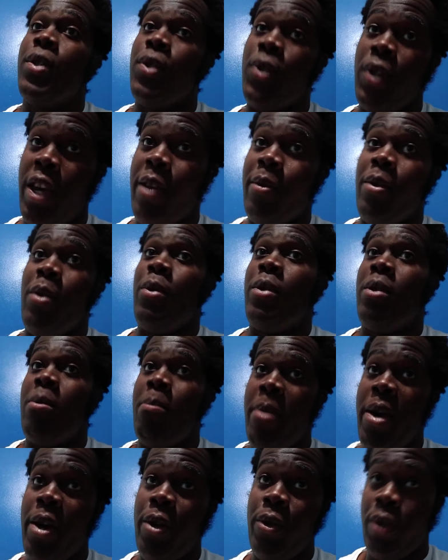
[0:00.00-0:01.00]
Same thing with the
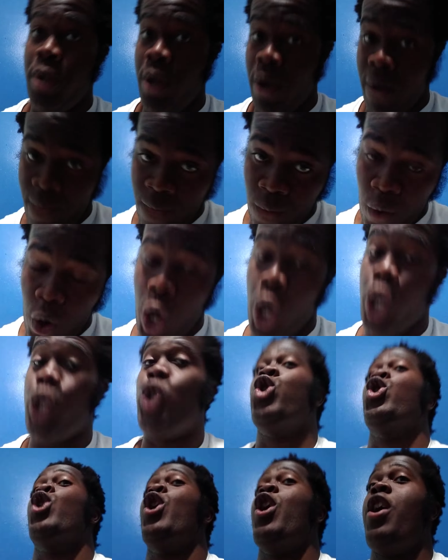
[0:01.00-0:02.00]
Metal Gear
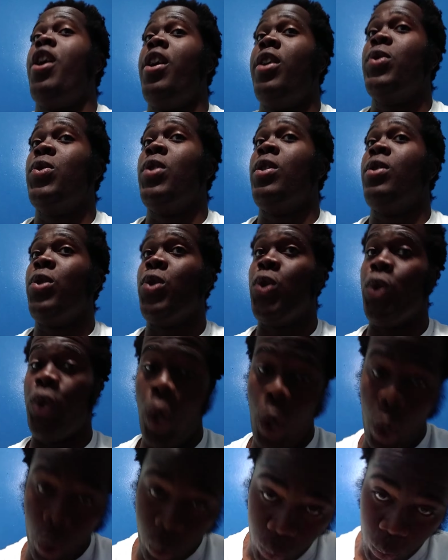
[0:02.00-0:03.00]
franchise and the
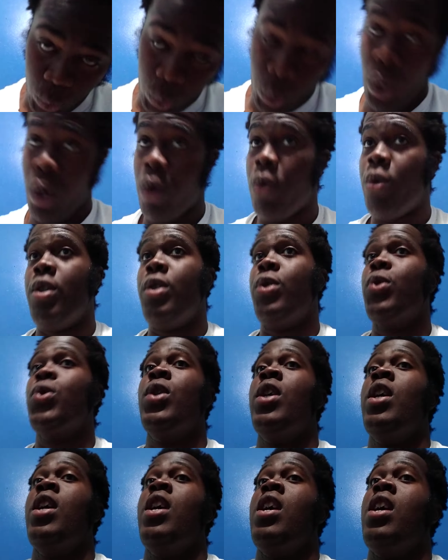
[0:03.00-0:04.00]
Soul
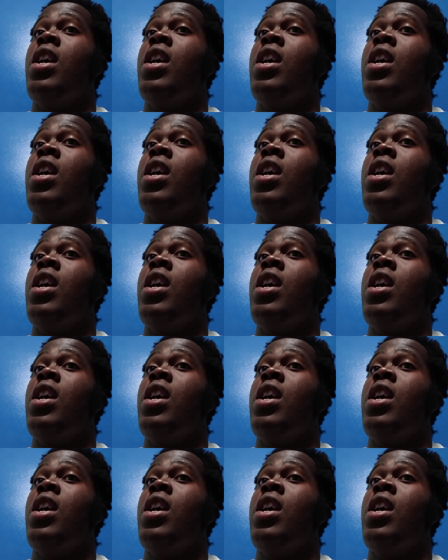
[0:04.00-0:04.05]
series.